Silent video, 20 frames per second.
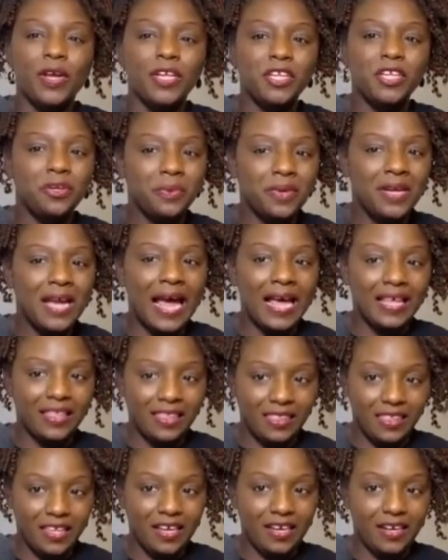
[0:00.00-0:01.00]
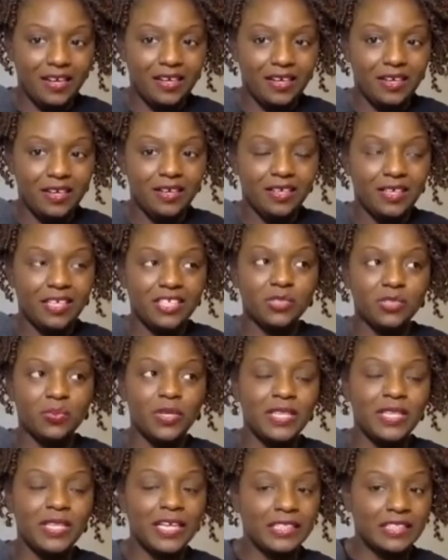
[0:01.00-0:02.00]
When you got there is
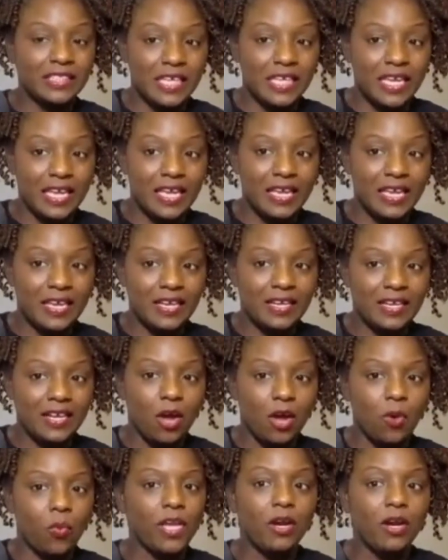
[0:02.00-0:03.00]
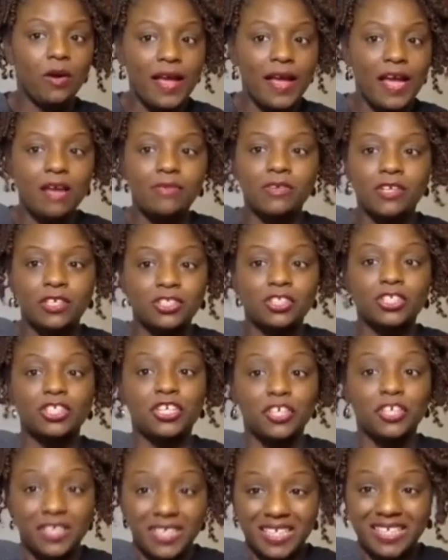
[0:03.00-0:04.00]
when they said, we don't have your
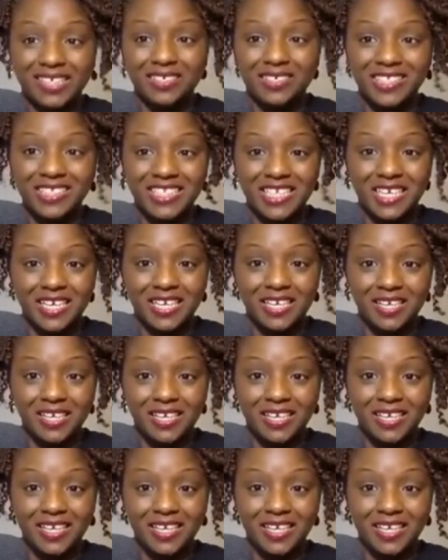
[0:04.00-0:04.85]
security clearance yet?